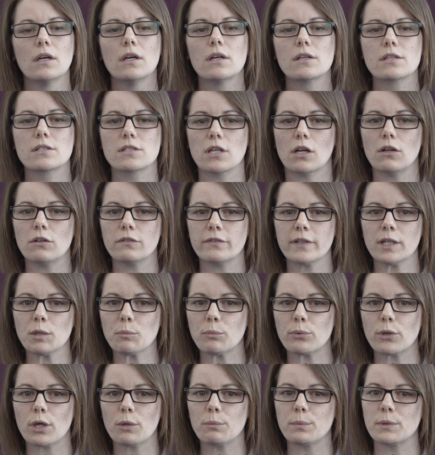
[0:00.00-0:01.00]
Solving
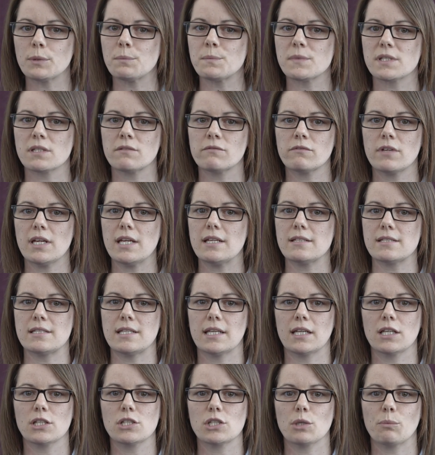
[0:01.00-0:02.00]
problems and
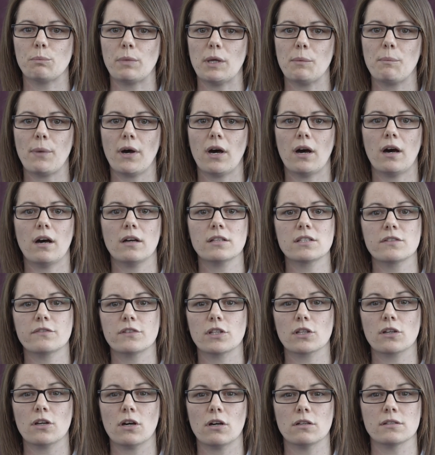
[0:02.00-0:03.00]
reasoning should be part of
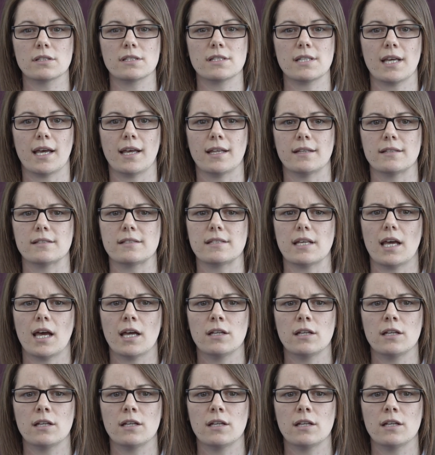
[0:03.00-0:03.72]
the content